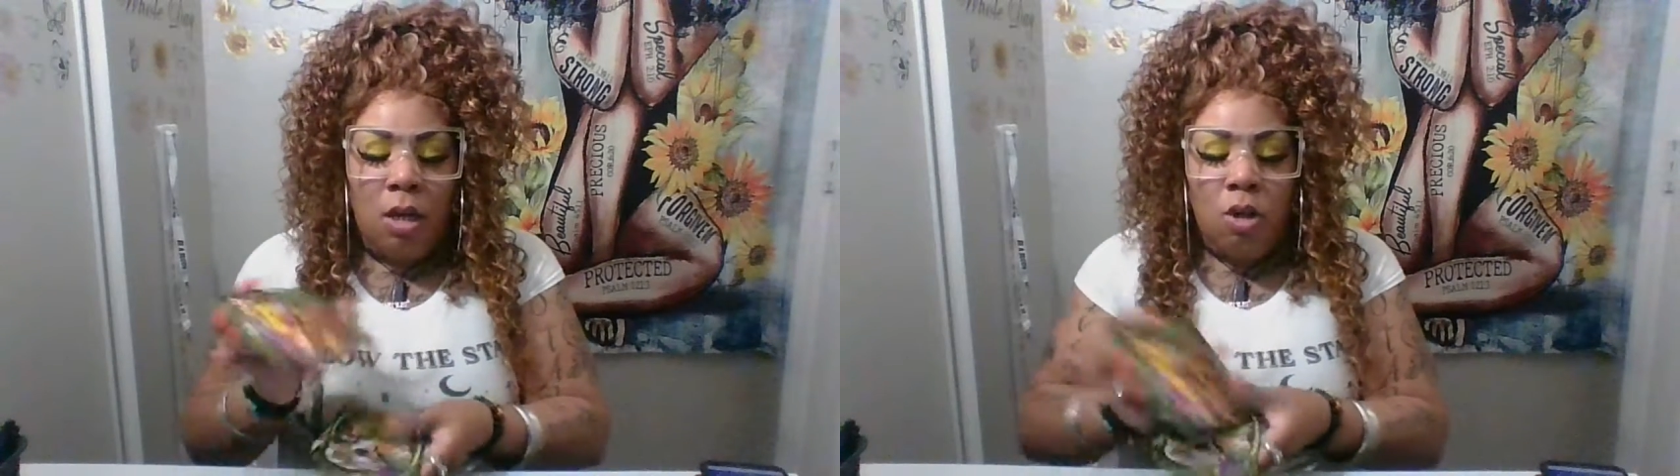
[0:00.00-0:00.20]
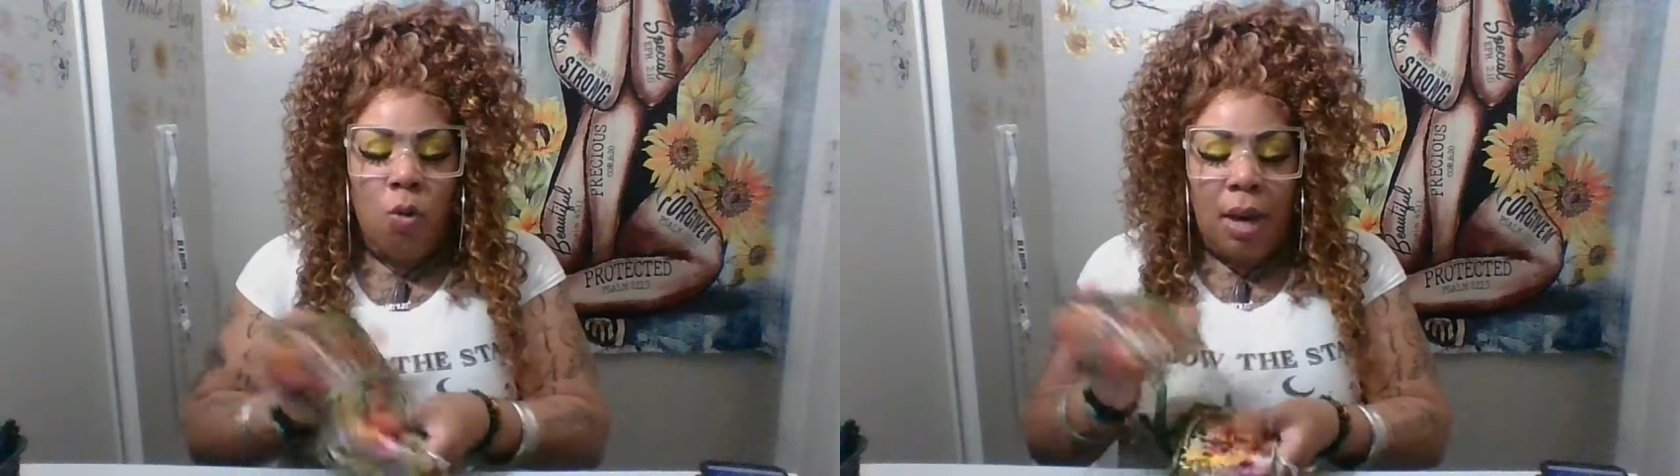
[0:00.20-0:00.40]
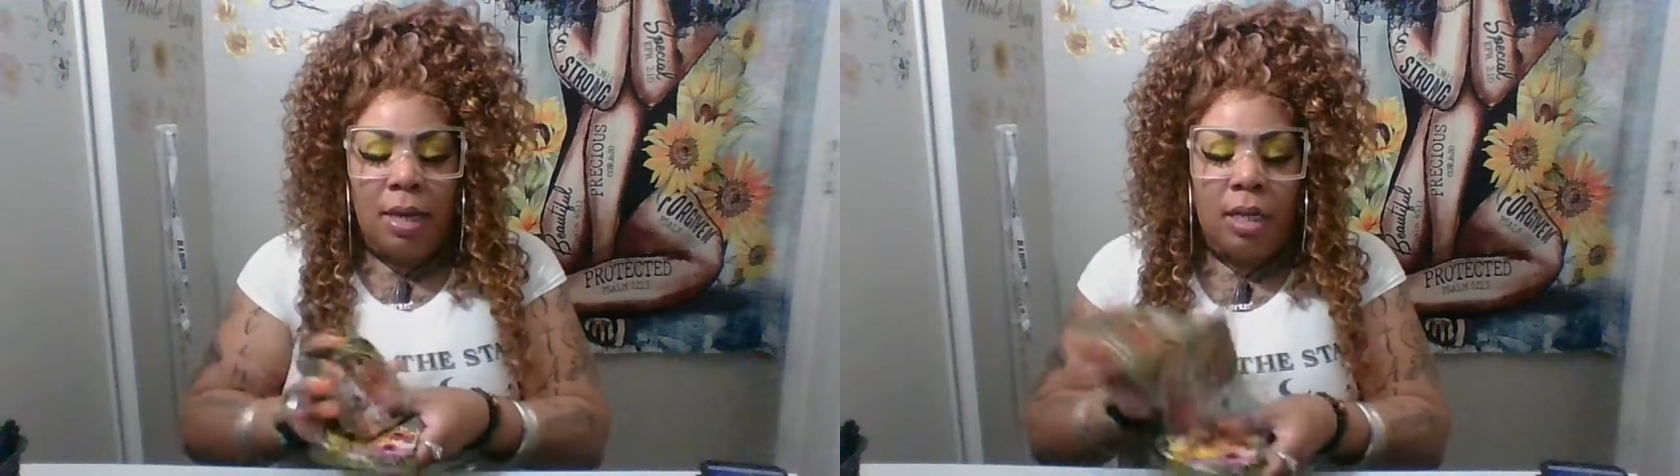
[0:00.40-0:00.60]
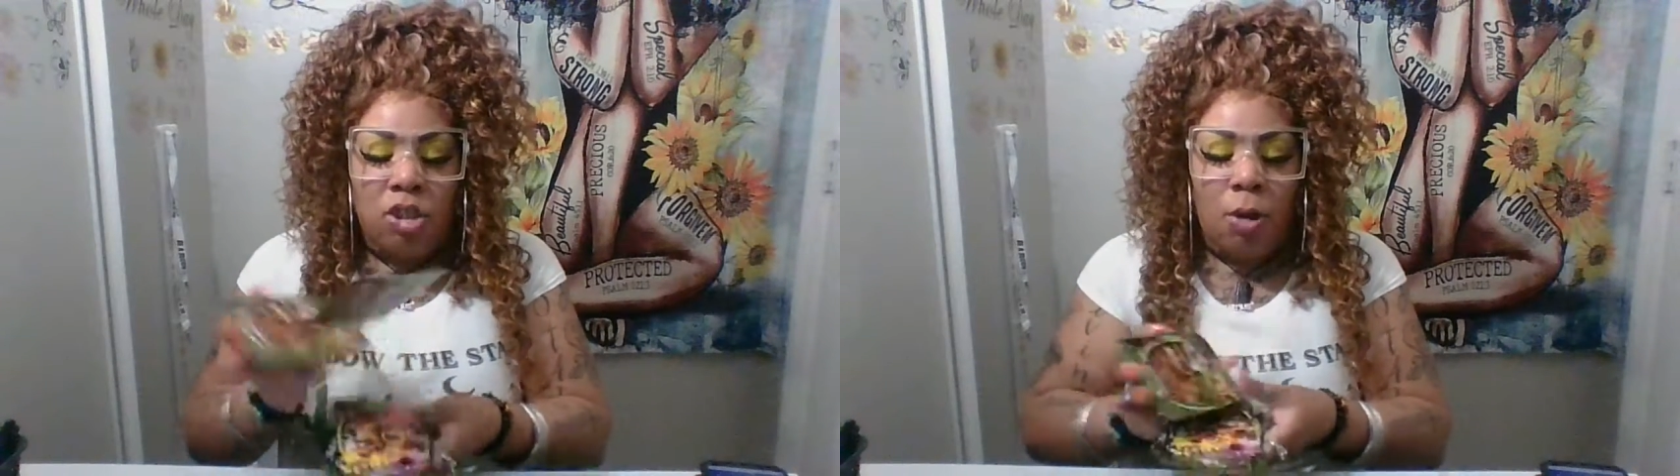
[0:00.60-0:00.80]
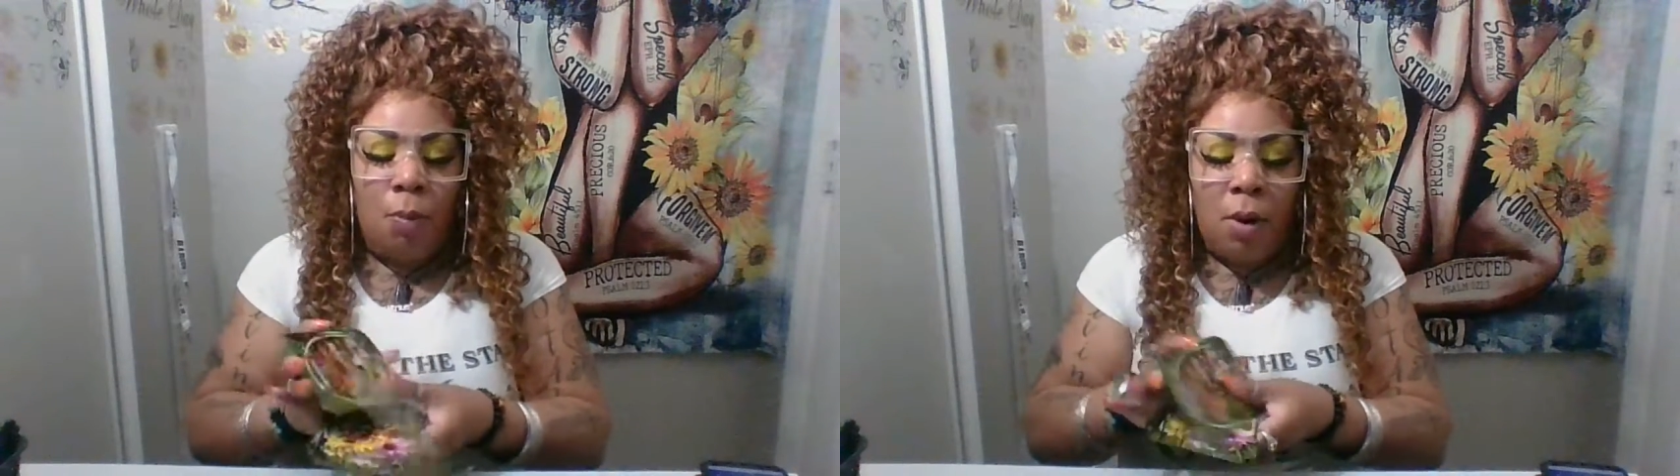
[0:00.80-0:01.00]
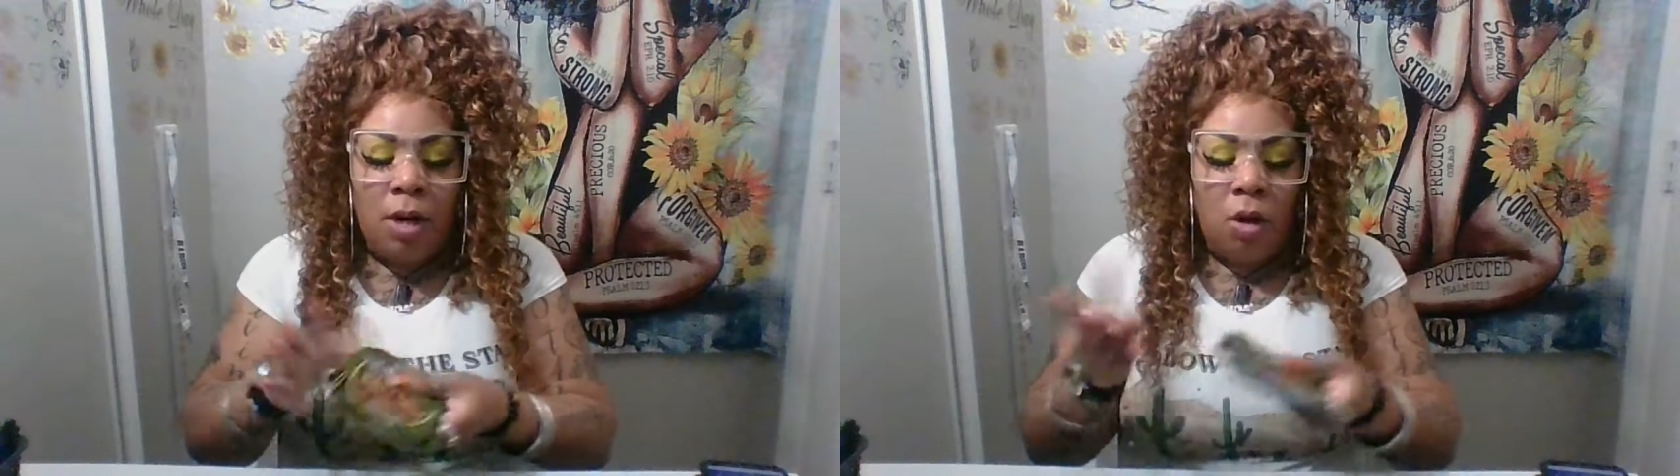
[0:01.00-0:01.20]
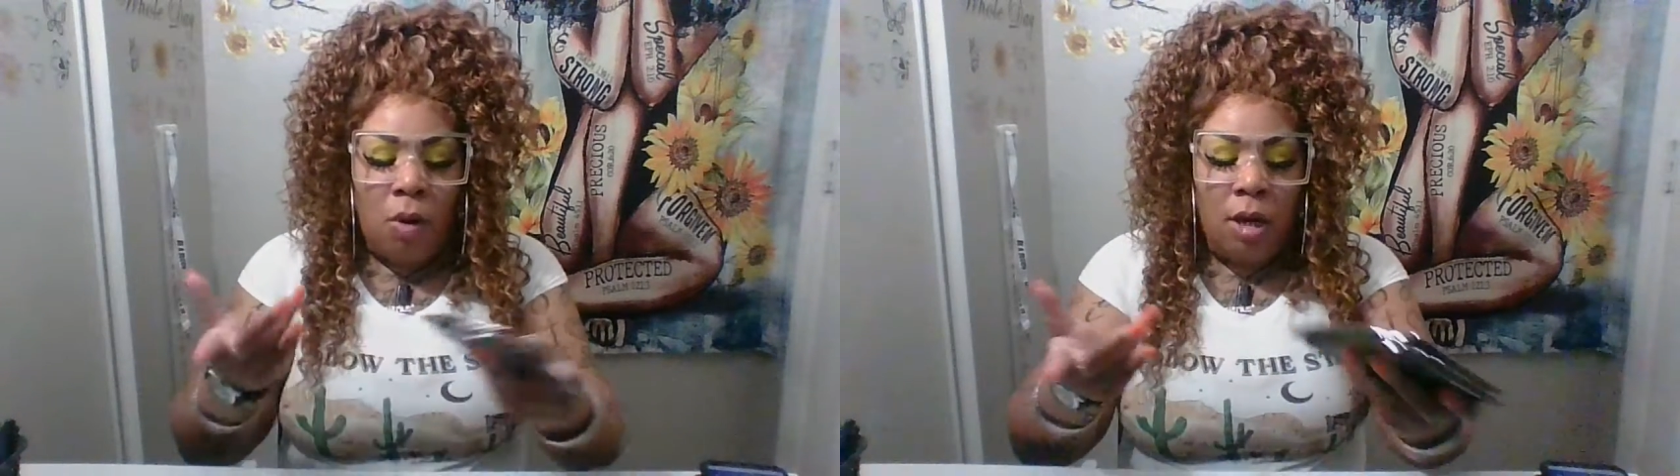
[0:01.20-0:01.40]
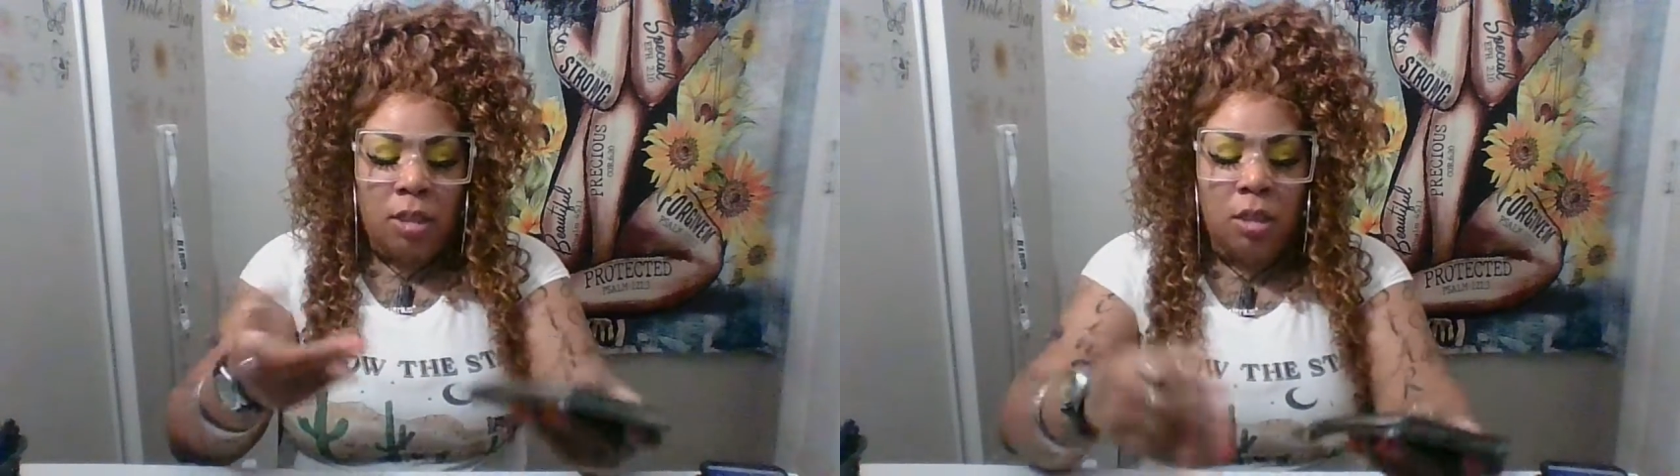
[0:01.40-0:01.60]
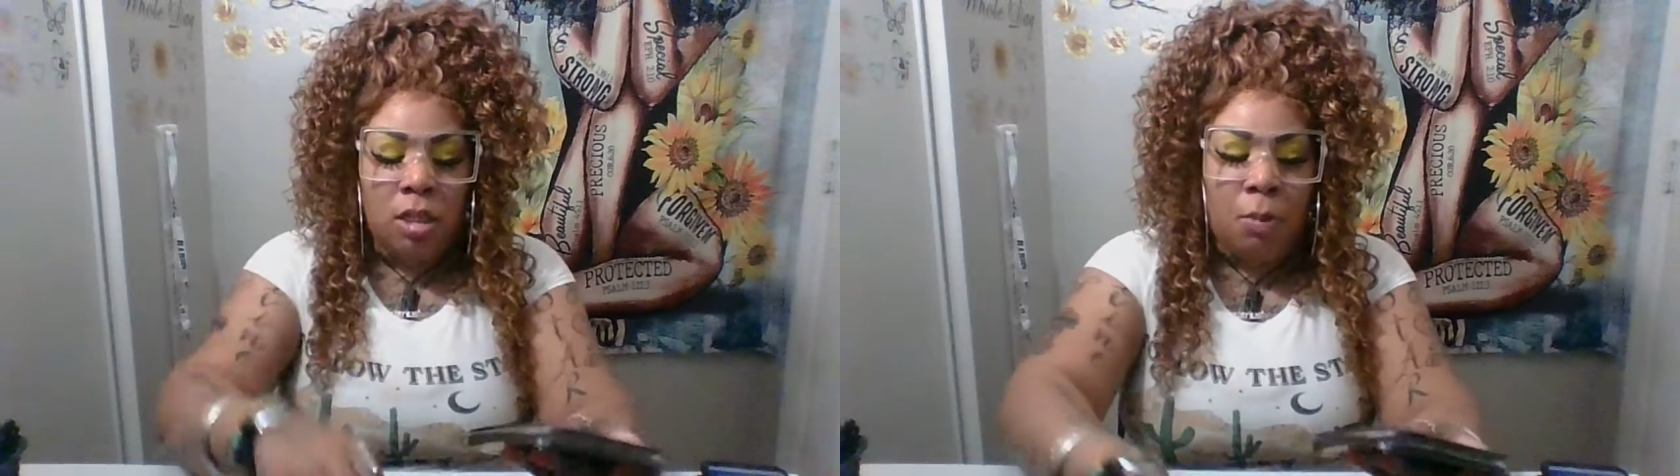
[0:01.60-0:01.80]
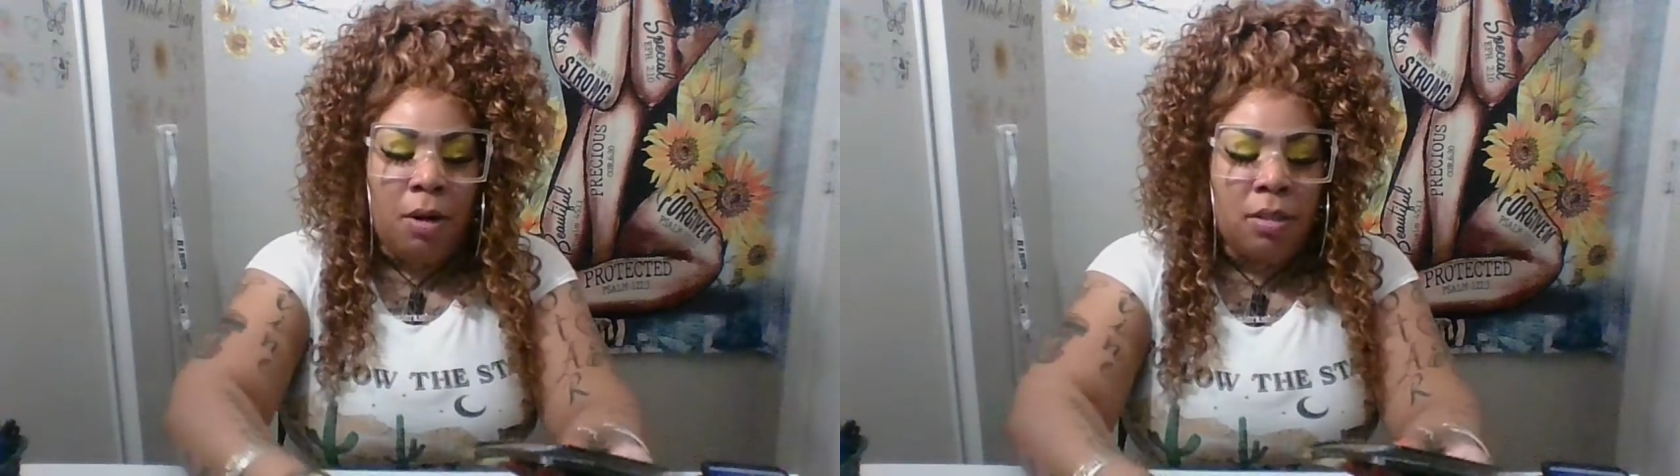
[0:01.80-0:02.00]
you can't get your point across to
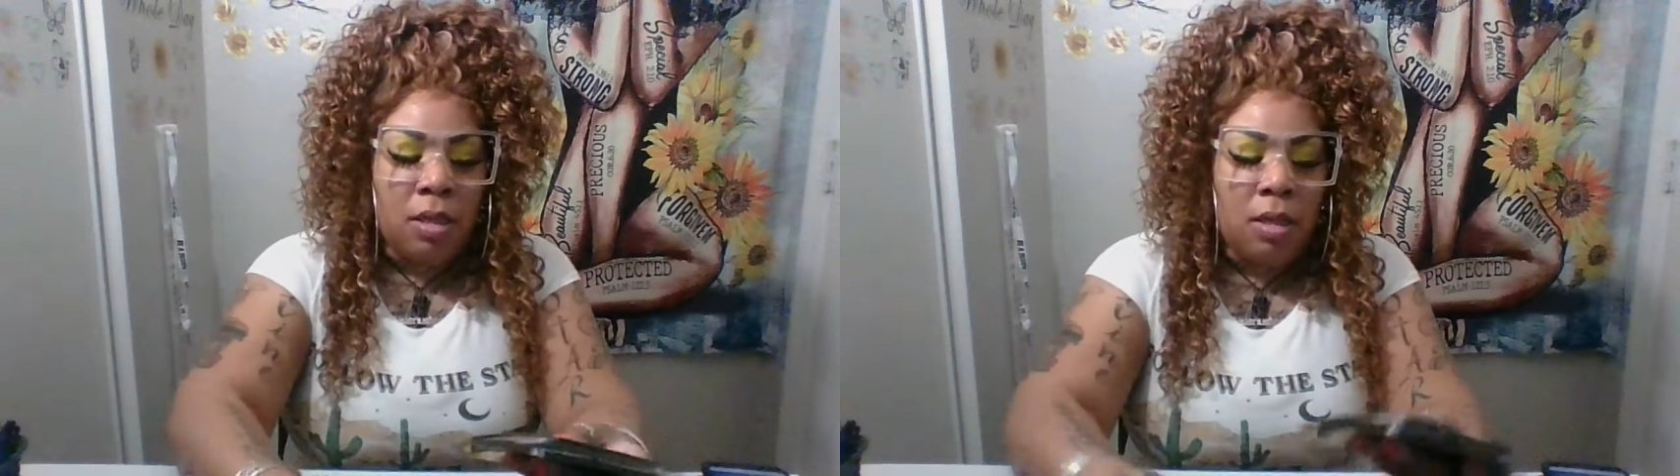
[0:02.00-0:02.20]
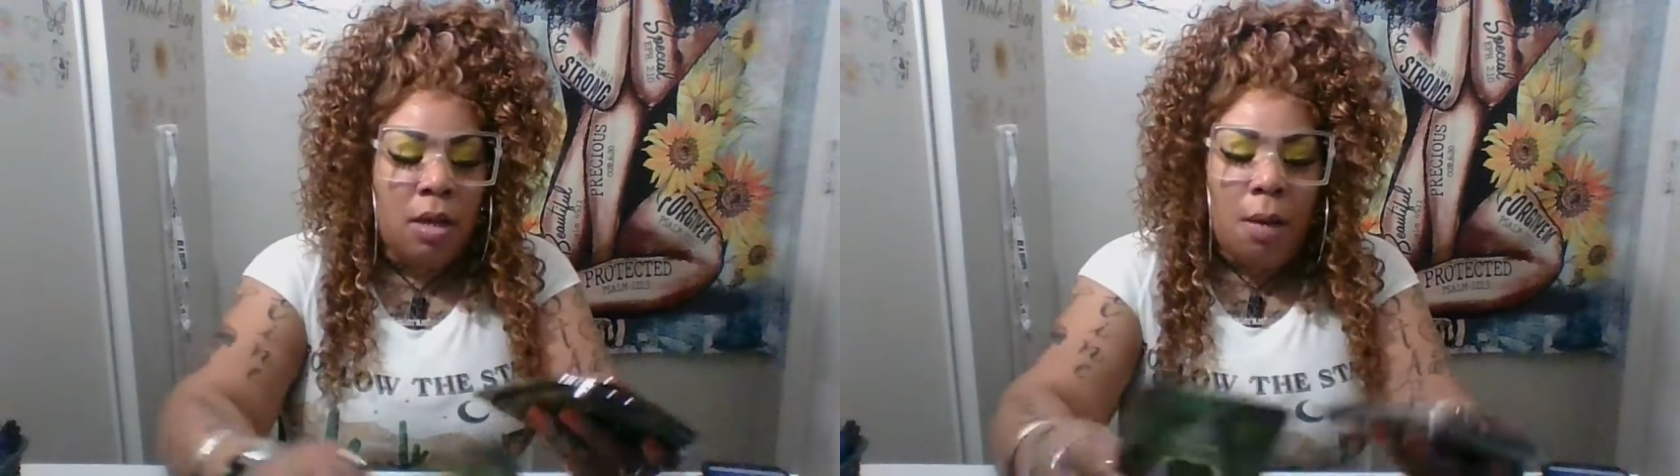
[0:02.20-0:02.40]
this person.